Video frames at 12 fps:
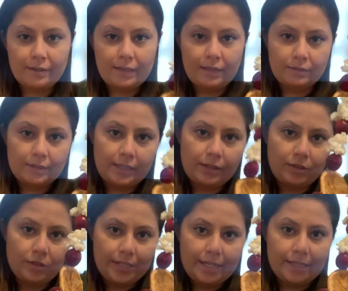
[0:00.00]
outside
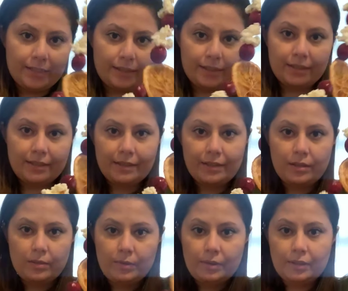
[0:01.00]
trees,
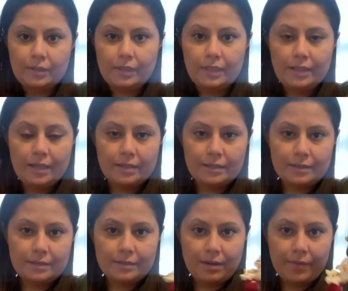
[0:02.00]
will look like this.